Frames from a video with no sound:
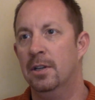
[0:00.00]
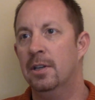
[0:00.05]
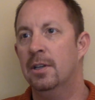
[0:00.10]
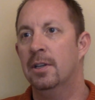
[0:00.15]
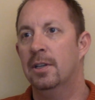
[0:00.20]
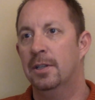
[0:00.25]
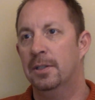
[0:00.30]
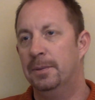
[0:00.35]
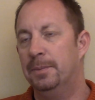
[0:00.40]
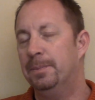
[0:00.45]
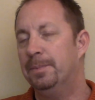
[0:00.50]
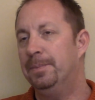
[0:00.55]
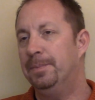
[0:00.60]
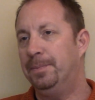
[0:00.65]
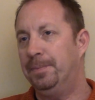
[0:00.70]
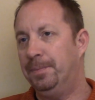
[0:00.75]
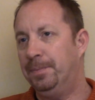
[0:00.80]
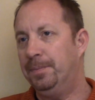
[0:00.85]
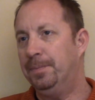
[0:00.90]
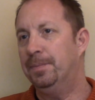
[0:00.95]
Yeah, I'm
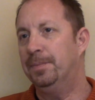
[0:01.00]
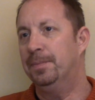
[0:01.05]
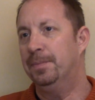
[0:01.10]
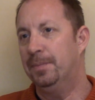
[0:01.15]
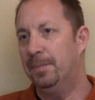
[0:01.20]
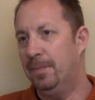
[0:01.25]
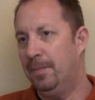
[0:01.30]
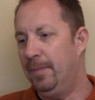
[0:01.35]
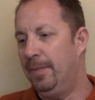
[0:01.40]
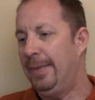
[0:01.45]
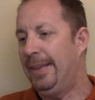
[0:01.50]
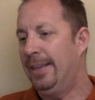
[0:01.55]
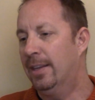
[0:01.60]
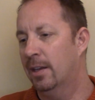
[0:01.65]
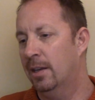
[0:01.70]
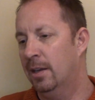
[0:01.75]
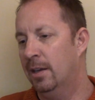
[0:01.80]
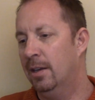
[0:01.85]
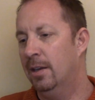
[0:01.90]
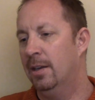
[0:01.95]
actually really
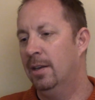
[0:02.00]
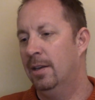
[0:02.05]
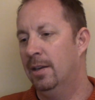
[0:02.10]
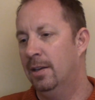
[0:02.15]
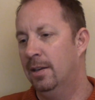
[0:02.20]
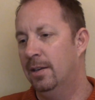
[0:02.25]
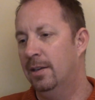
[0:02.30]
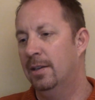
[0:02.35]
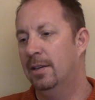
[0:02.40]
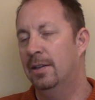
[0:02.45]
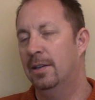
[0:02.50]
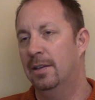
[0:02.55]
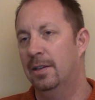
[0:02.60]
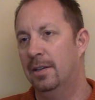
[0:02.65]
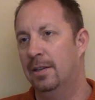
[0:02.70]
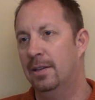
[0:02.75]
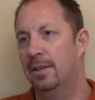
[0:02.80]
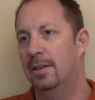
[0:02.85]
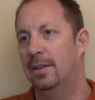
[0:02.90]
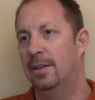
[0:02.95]
excited to see
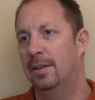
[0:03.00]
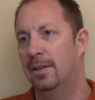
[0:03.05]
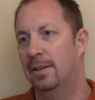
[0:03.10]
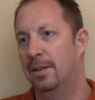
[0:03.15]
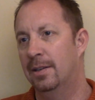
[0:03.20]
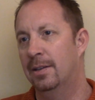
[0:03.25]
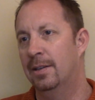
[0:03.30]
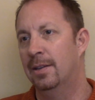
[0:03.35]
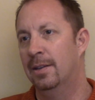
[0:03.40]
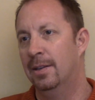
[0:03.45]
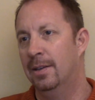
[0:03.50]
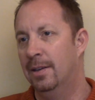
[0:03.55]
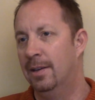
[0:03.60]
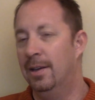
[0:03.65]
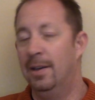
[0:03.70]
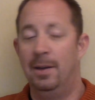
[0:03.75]
the job that